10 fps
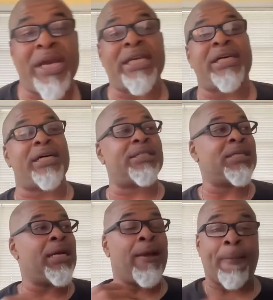ready because
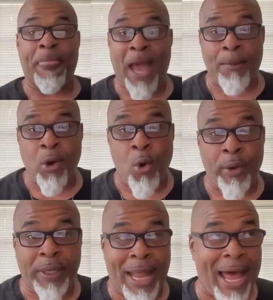I'm
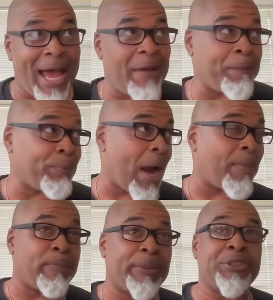going live
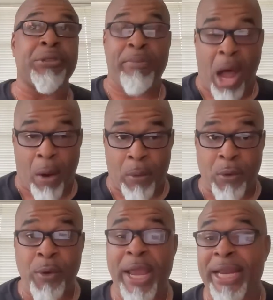probably tomorrow,